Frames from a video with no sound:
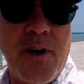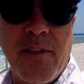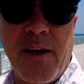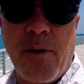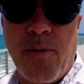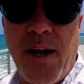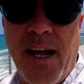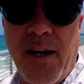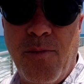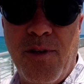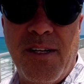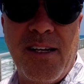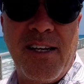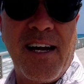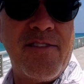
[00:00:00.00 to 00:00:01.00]
all that rain, we
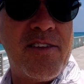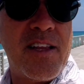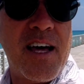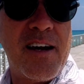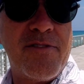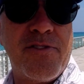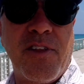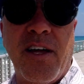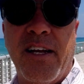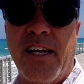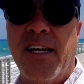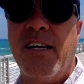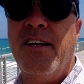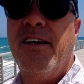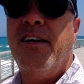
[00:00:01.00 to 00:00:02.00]
did have a lot of
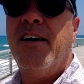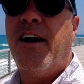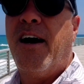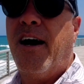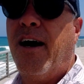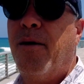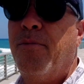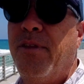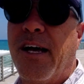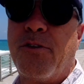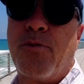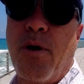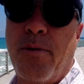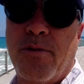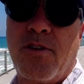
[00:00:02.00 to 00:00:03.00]
flooding. And
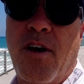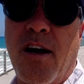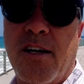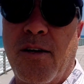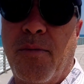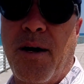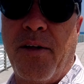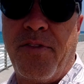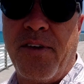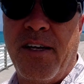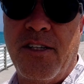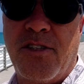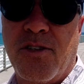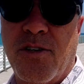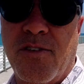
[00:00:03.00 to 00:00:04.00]
that's why we're talking about the
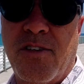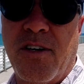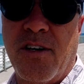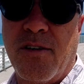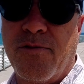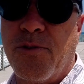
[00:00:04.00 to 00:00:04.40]
insurance here in